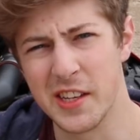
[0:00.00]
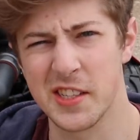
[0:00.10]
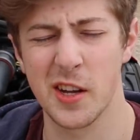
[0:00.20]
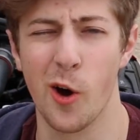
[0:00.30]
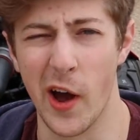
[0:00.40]

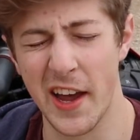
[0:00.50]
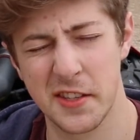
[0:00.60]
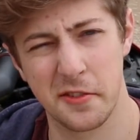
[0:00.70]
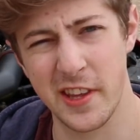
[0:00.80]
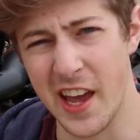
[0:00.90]
so as
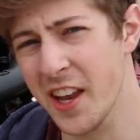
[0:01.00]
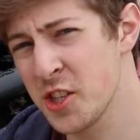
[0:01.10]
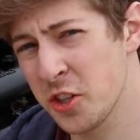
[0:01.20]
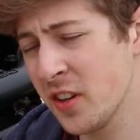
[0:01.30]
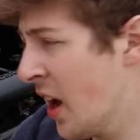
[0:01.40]
for the
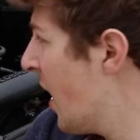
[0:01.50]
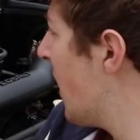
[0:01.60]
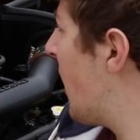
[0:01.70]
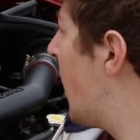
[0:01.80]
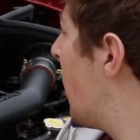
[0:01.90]
engine,
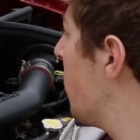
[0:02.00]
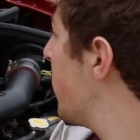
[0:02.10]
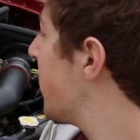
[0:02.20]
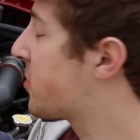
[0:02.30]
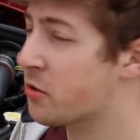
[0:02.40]

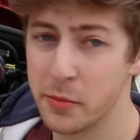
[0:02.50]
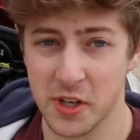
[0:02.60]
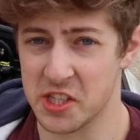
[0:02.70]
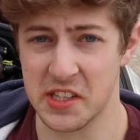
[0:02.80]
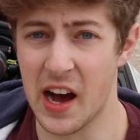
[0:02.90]
it's pretty
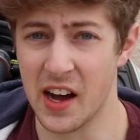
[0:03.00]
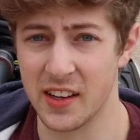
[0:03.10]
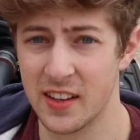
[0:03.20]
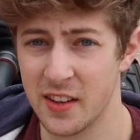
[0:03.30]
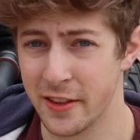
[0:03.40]
much stock.
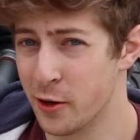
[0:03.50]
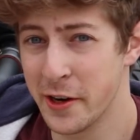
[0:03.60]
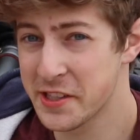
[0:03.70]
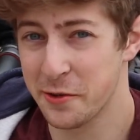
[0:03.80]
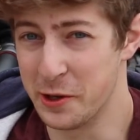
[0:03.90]
There
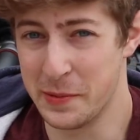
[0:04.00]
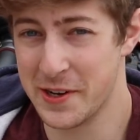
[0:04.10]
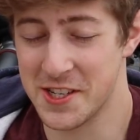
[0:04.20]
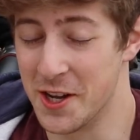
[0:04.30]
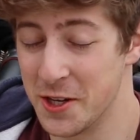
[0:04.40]
isn't really
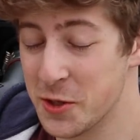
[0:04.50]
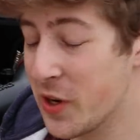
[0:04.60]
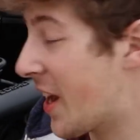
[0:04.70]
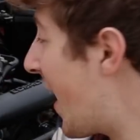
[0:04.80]
much done to it.